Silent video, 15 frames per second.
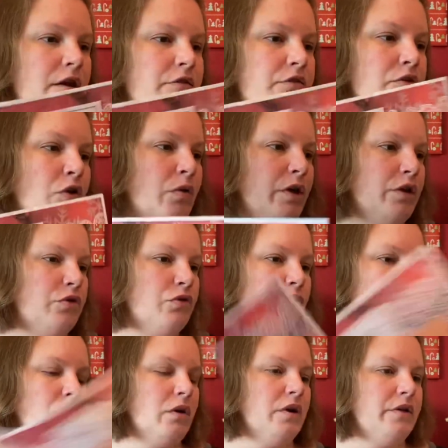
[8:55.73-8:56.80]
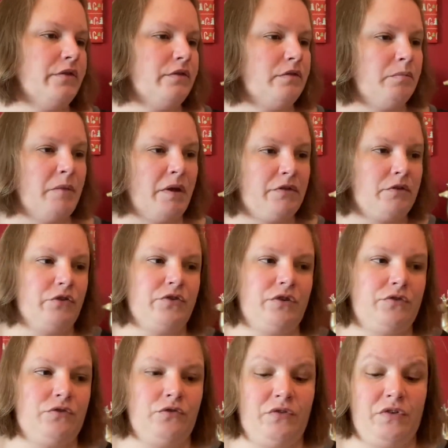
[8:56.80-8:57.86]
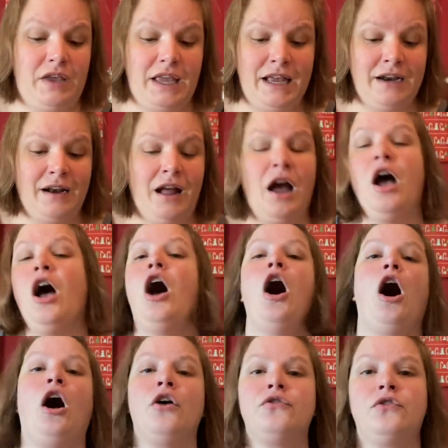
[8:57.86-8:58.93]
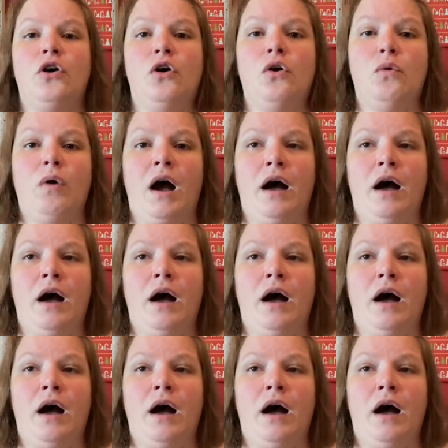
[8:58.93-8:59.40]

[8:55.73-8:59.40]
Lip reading: is going towards Muscular Dystrophy Canada. Also,